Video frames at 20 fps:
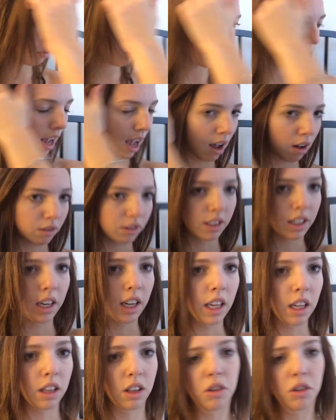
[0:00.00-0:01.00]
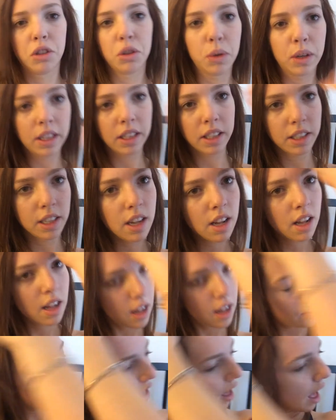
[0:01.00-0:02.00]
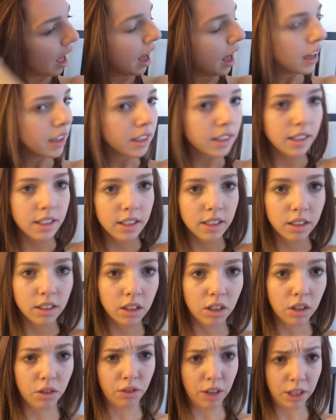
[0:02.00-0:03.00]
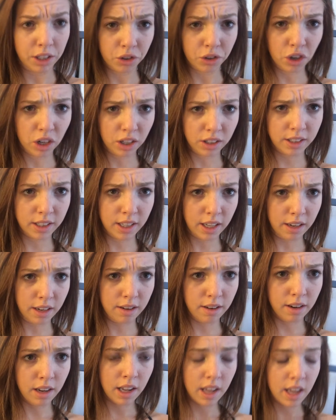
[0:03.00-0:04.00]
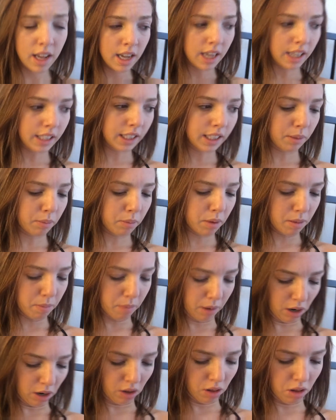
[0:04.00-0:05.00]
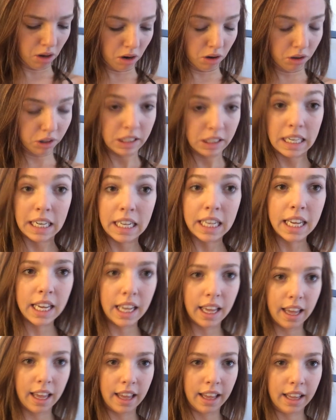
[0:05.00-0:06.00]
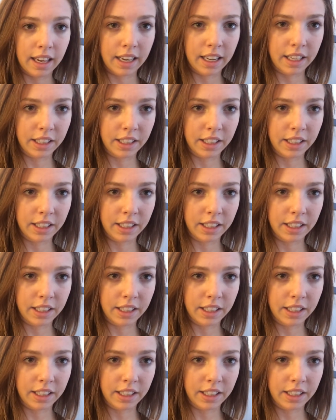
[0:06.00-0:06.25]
town city close to us that has good restaurants, and it's a bit bigger than our city, and